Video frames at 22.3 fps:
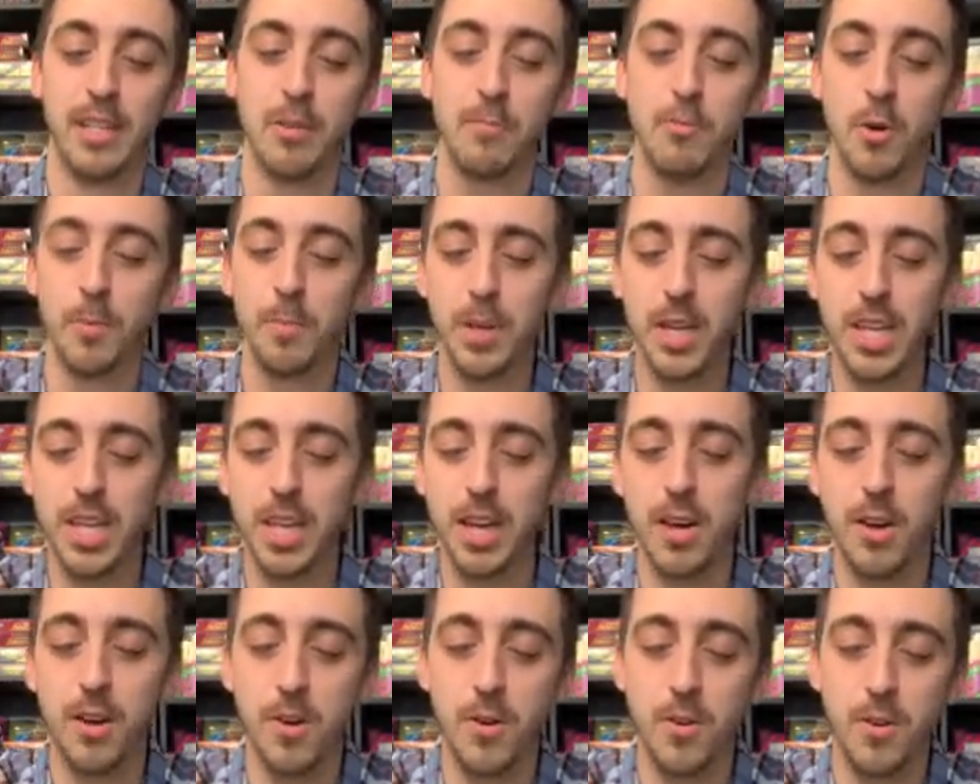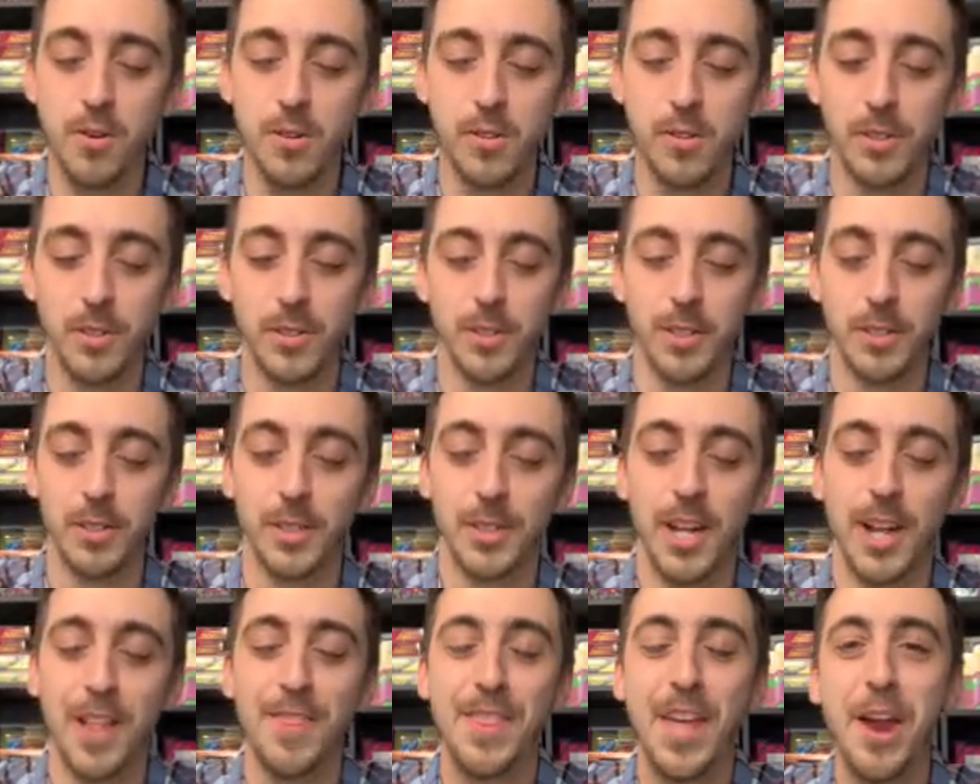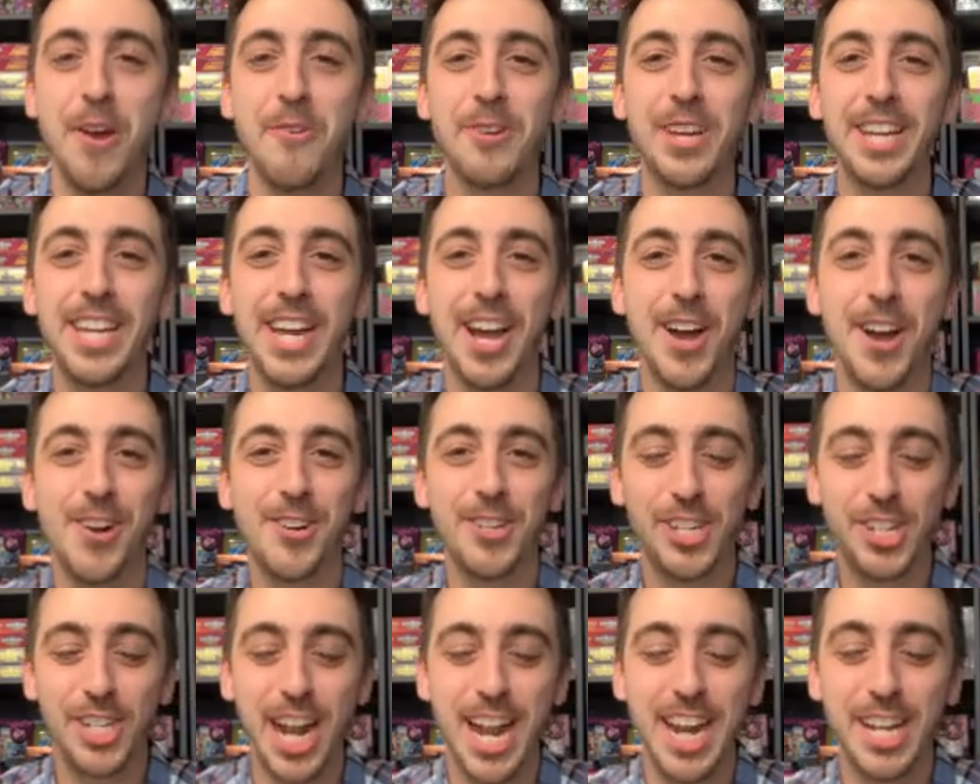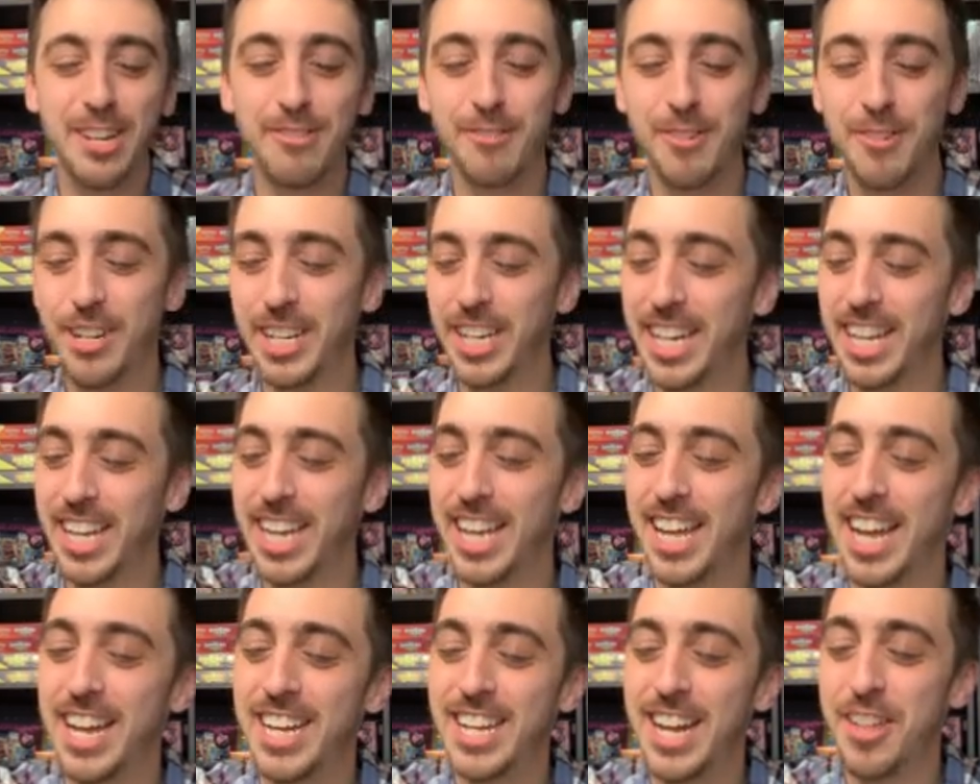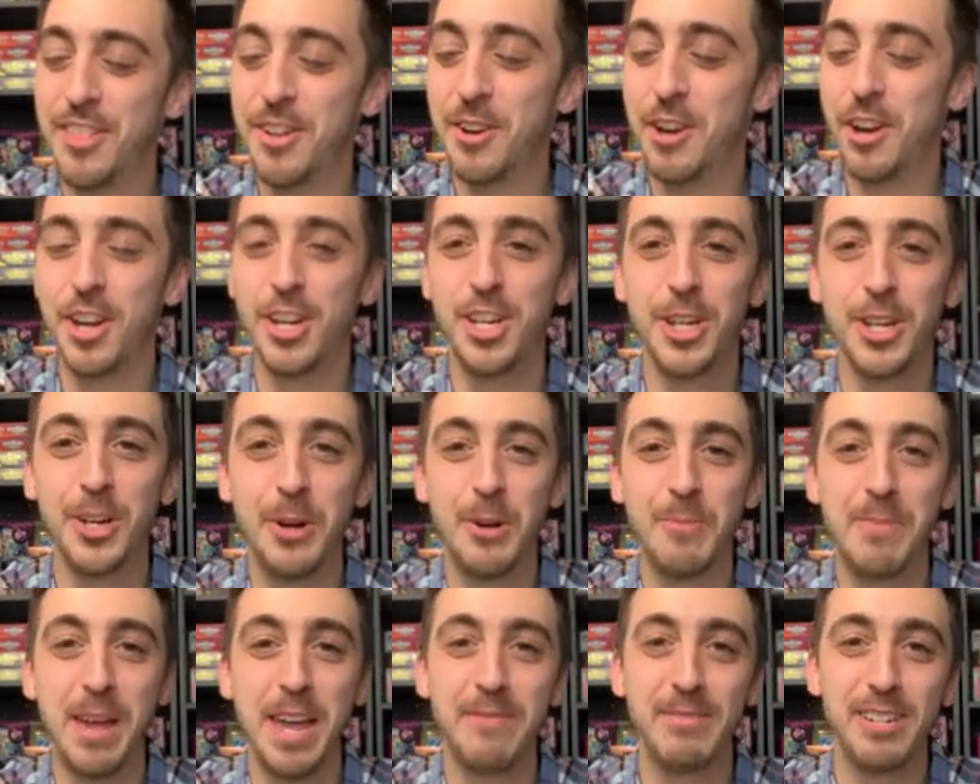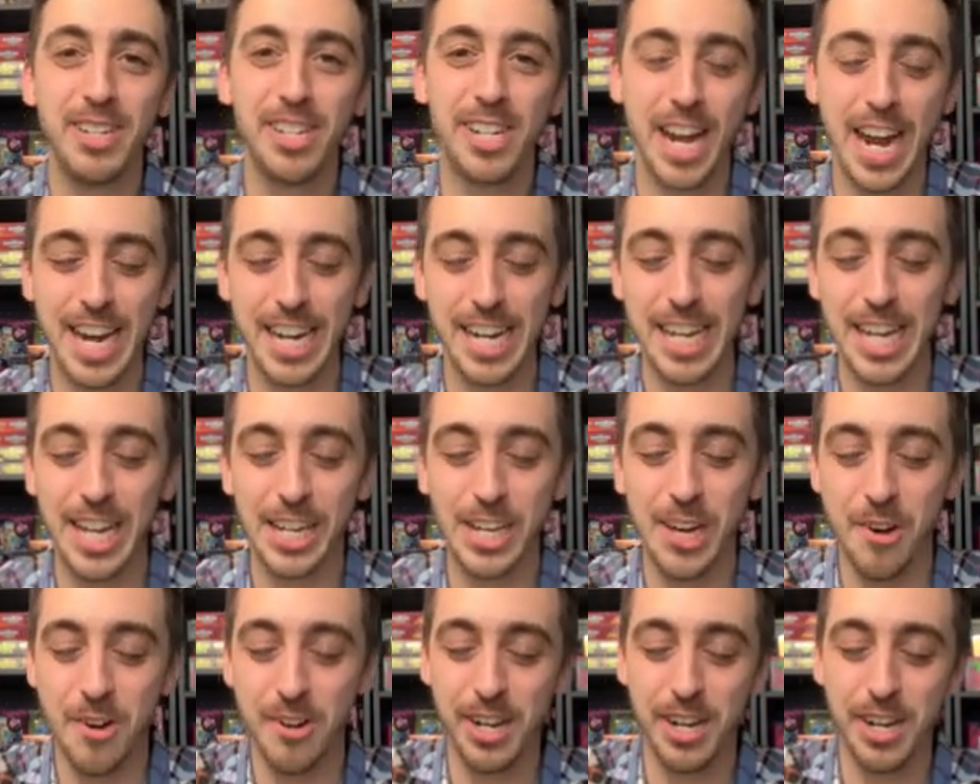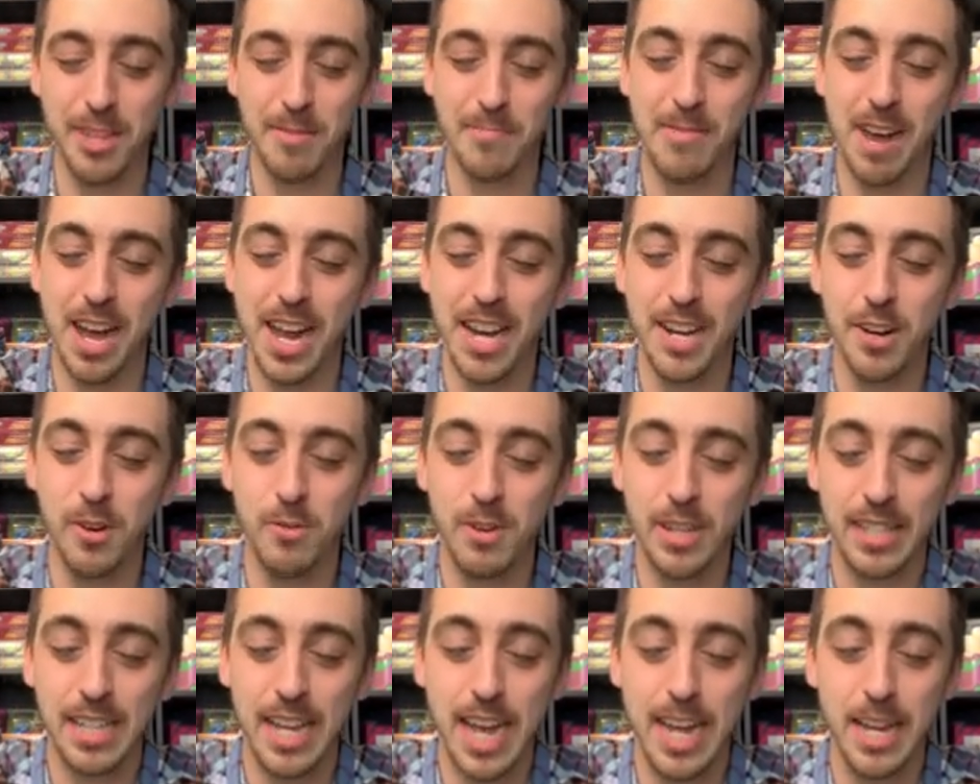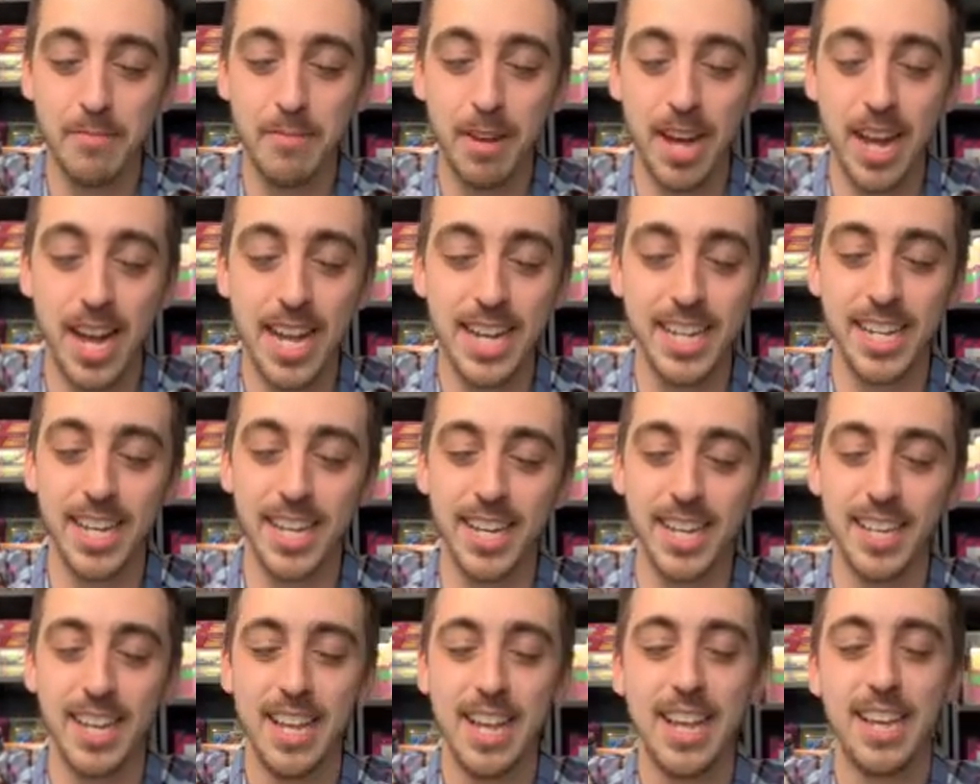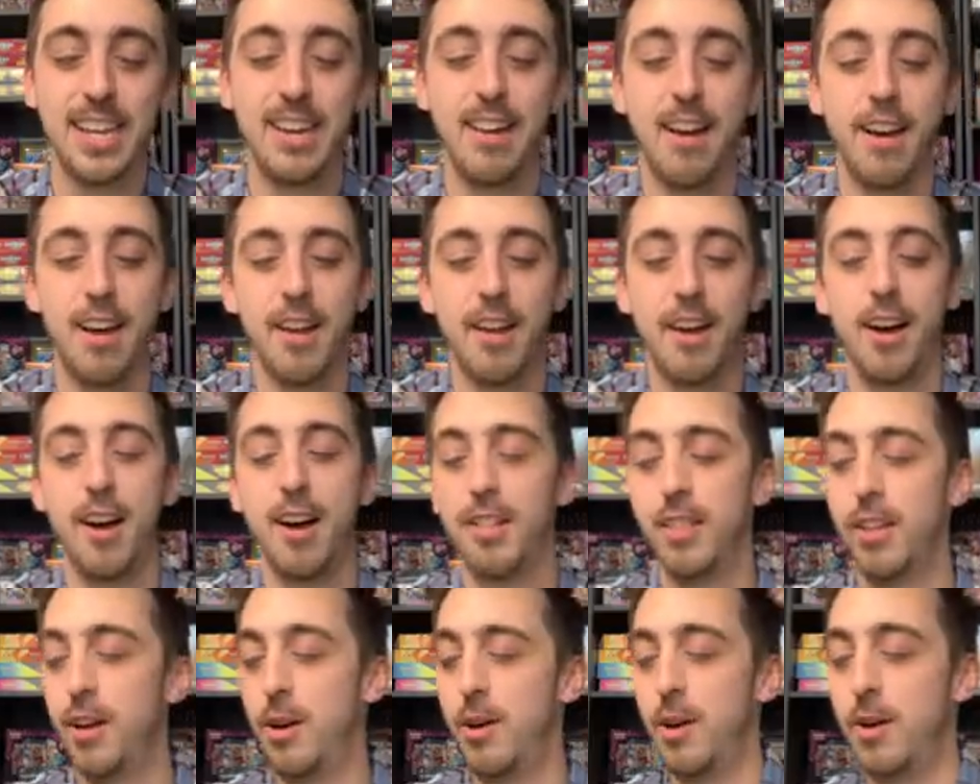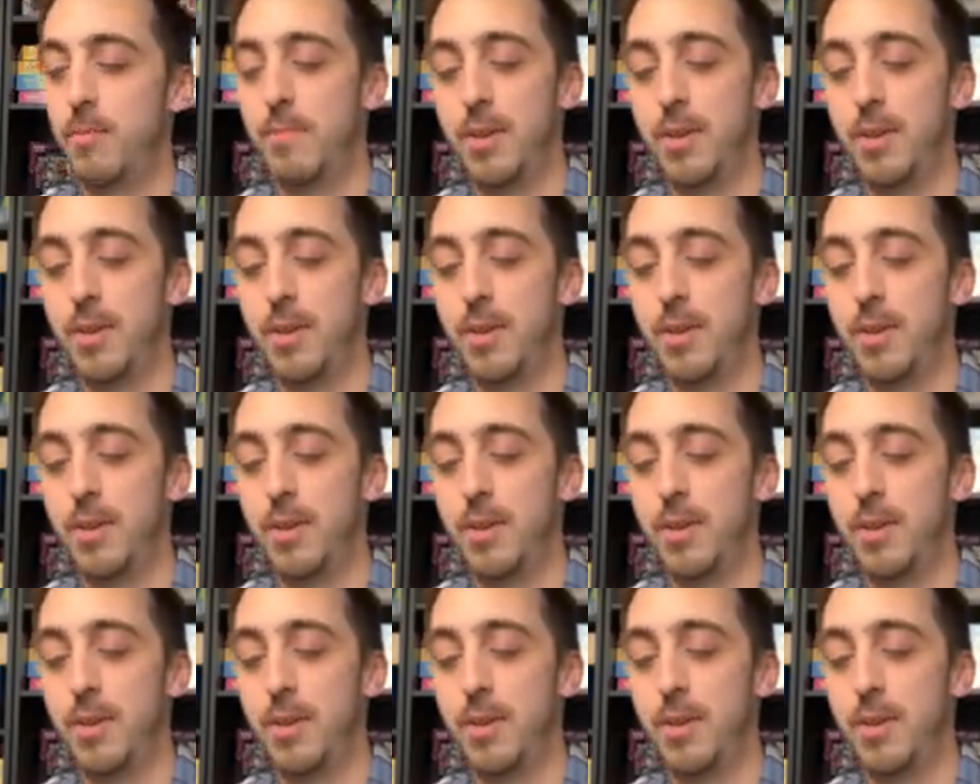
Morpeko. There we go. Shiny Rookidee, another new baby shiny going into the binder. What's hiding behind you? Non-holo